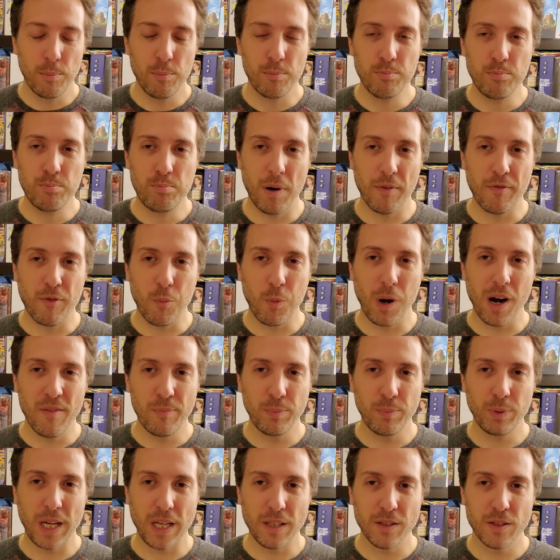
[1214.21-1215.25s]
But from what I've
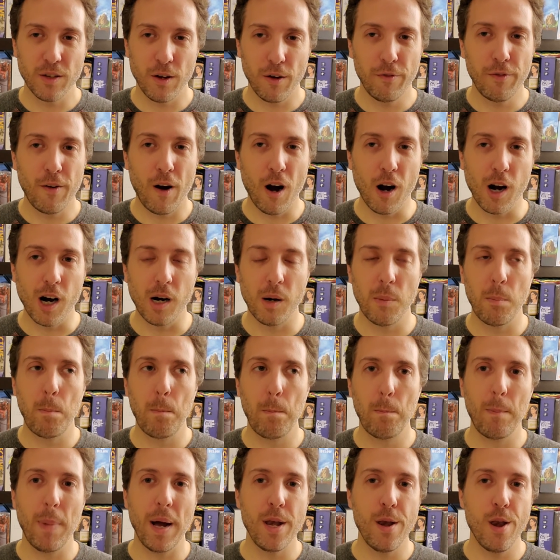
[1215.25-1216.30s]
played so far,
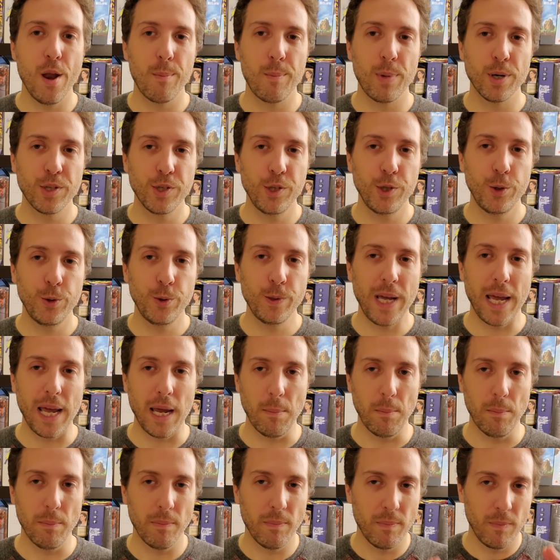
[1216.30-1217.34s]
my number 2
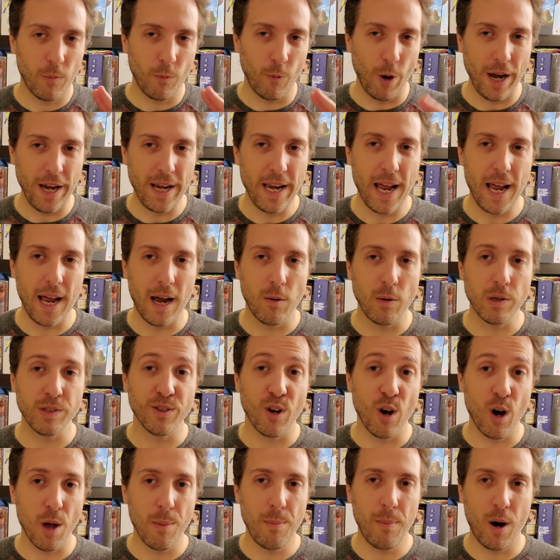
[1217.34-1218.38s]
game right now is
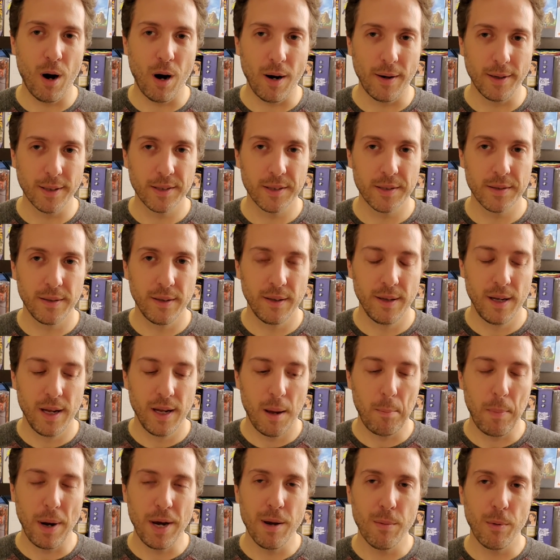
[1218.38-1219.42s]
On Mars.
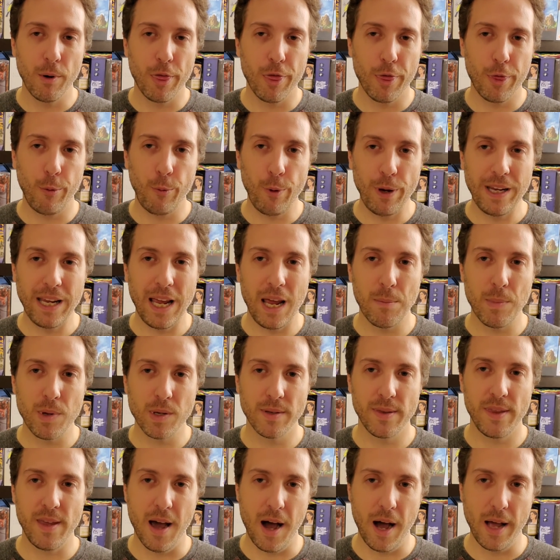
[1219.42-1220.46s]
My number 3 game is
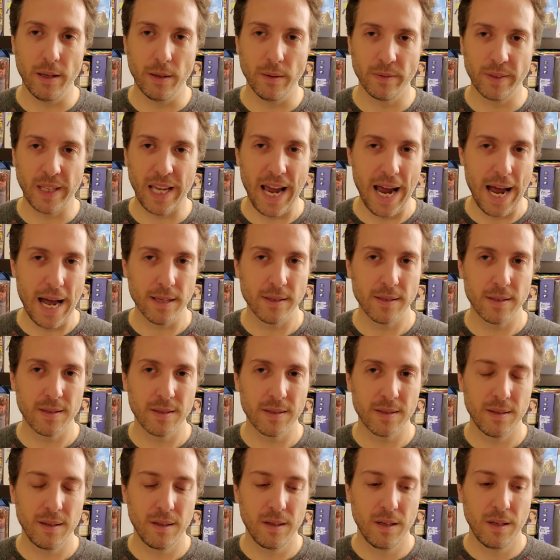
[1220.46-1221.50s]
The Isle of Cats.
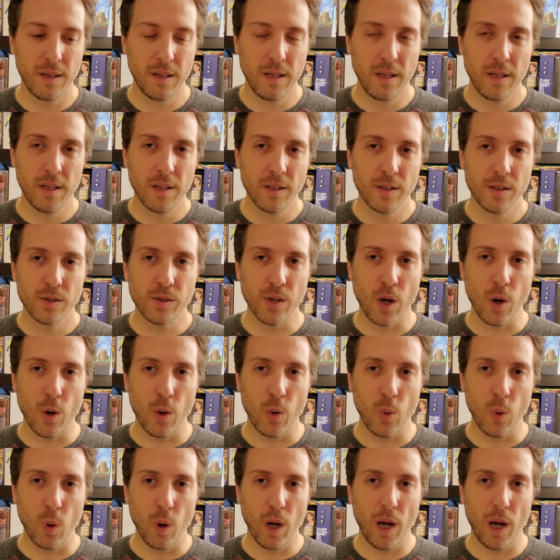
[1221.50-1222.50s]
So